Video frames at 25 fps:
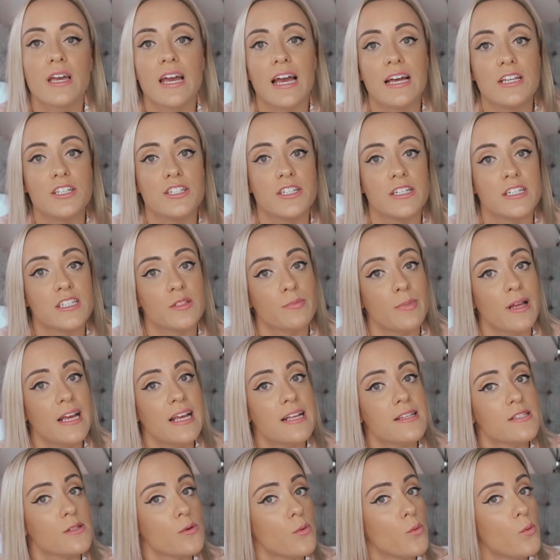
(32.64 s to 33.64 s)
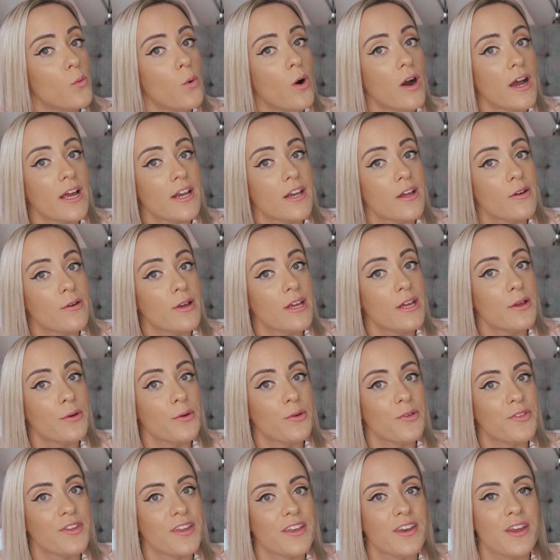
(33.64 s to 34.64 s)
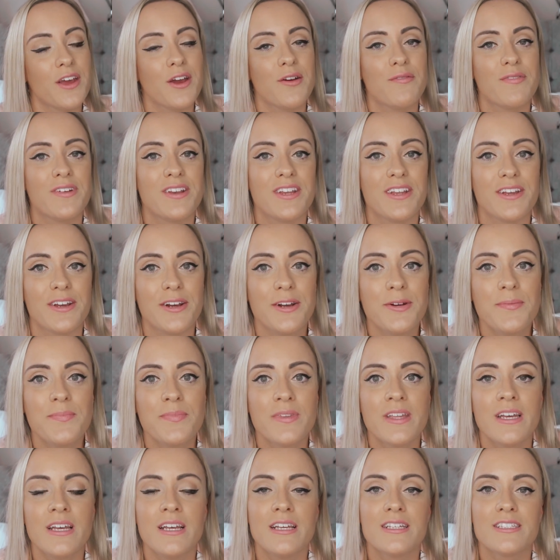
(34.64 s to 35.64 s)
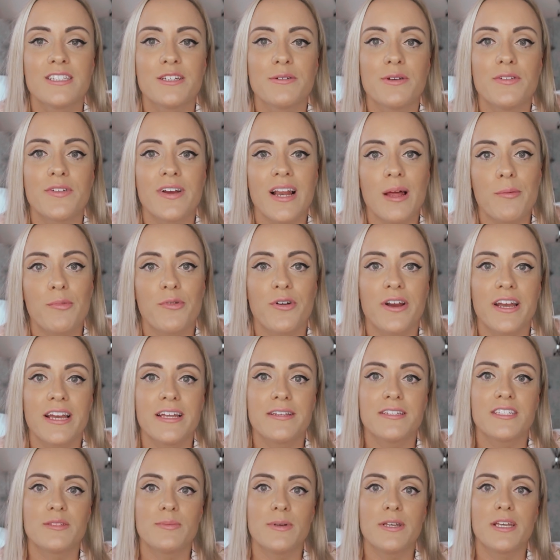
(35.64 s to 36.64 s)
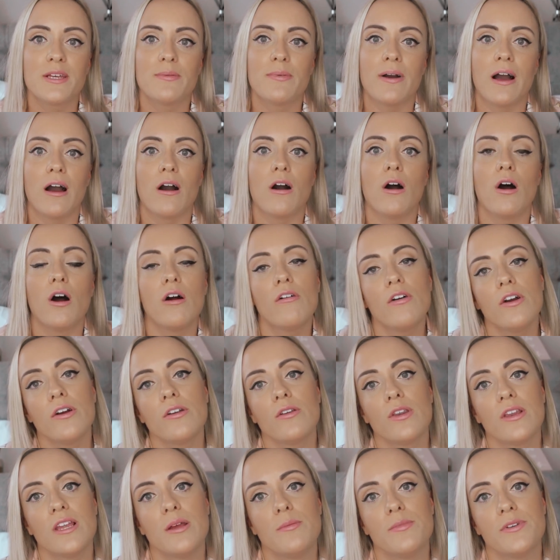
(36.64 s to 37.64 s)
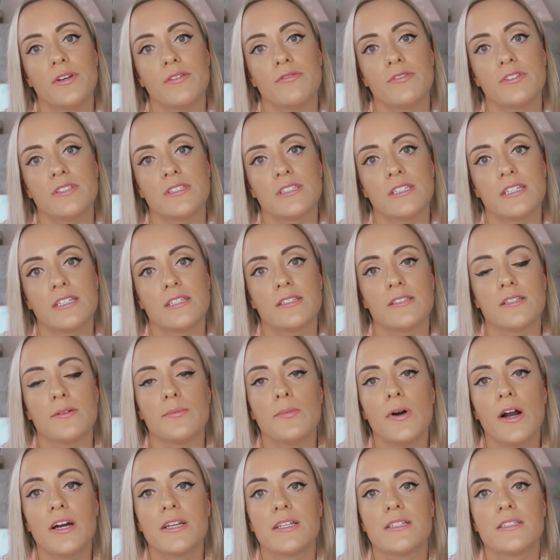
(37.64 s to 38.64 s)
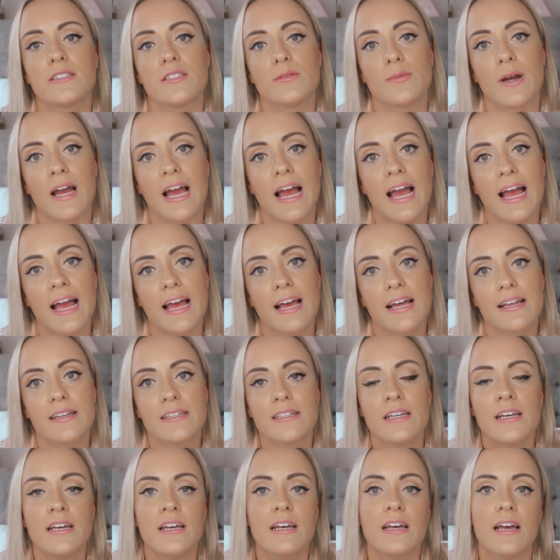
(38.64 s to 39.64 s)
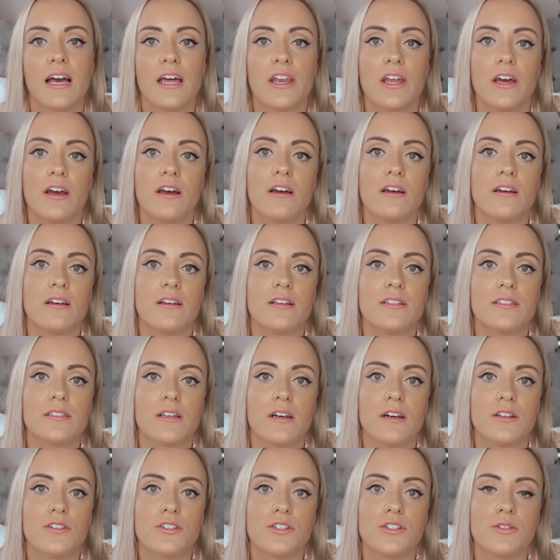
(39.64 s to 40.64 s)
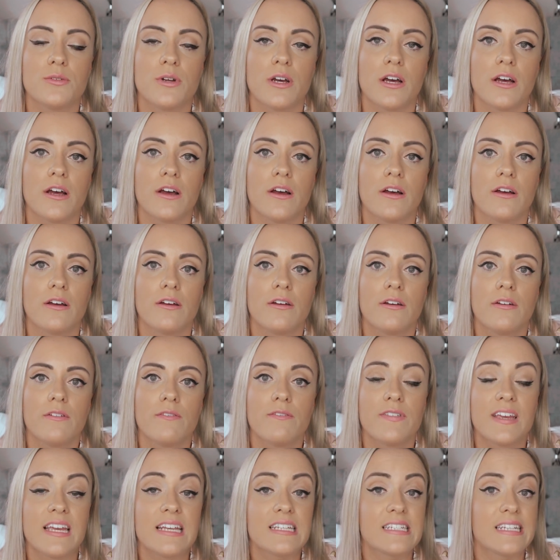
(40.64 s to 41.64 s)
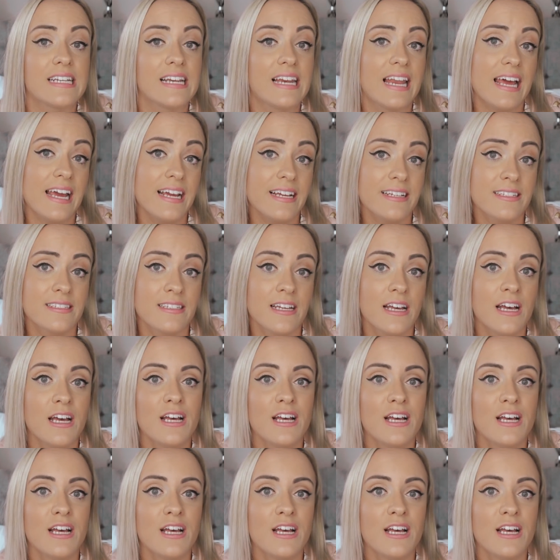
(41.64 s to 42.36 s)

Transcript: and she explains why no heels in her video. So we've collaborated to speak about our own limb differences. So mine is to my hand and hers are to her feet and legs,